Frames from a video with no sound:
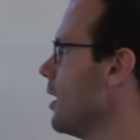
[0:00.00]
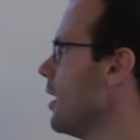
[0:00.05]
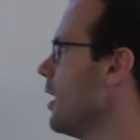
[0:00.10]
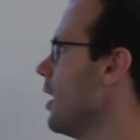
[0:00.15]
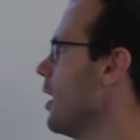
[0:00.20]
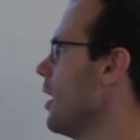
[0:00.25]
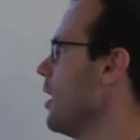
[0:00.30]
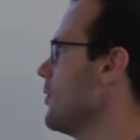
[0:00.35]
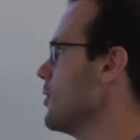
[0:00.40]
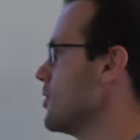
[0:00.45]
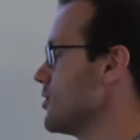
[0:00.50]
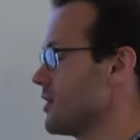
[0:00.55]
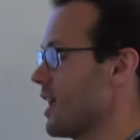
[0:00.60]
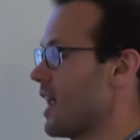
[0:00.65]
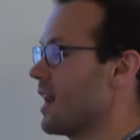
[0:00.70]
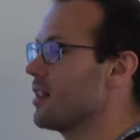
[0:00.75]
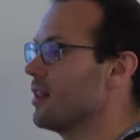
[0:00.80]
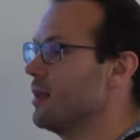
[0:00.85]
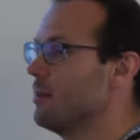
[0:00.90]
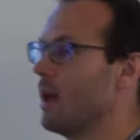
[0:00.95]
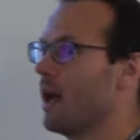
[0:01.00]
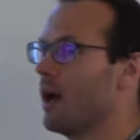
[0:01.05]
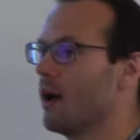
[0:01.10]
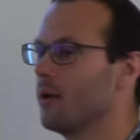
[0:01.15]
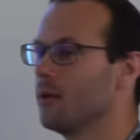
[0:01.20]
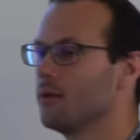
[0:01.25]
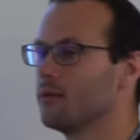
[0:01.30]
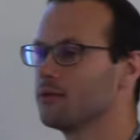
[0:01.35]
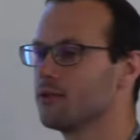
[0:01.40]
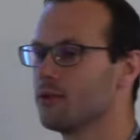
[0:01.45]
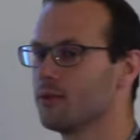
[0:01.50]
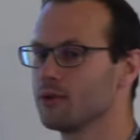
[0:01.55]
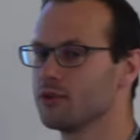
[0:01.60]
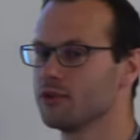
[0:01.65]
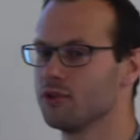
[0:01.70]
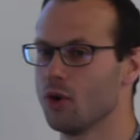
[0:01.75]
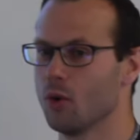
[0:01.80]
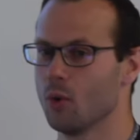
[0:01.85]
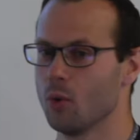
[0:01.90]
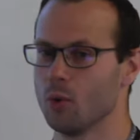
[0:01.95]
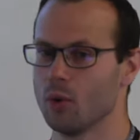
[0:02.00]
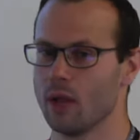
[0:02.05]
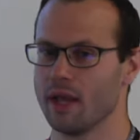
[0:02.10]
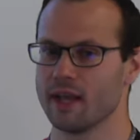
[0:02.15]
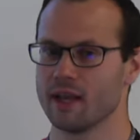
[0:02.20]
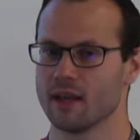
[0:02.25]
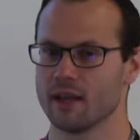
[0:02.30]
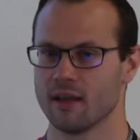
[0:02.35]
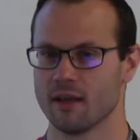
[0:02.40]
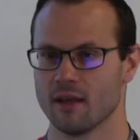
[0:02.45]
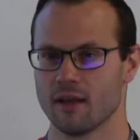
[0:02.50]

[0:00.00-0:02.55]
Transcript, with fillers: Uh, they're statically bound, so there's no like